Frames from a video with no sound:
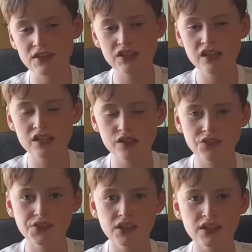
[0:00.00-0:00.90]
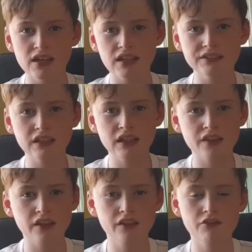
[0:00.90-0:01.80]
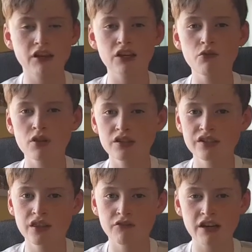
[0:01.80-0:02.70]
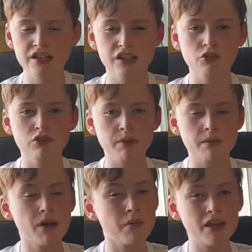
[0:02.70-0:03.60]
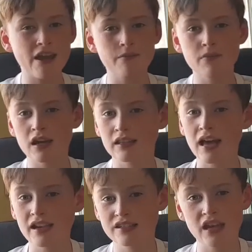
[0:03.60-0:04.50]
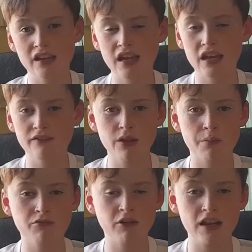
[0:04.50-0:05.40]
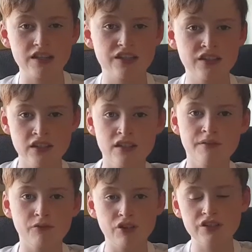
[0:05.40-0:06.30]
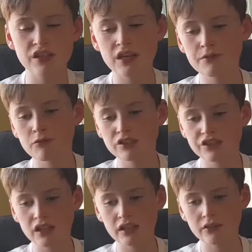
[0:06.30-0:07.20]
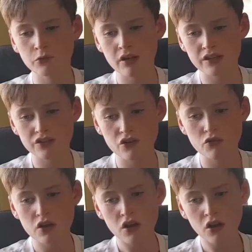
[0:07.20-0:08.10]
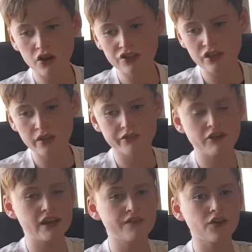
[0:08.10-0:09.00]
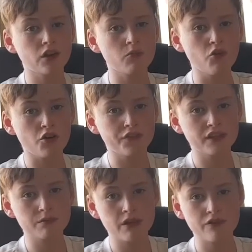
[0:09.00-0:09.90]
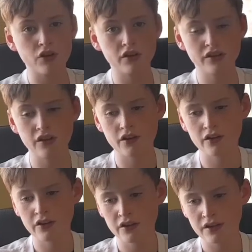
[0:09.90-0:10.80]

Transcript: this season. And then I think 3 easy goals by Aubameyang and Lacazette again with a brace. I'm going to say we'll seal out the win. So Arsenal 3, Fulham 1 is my verdict here.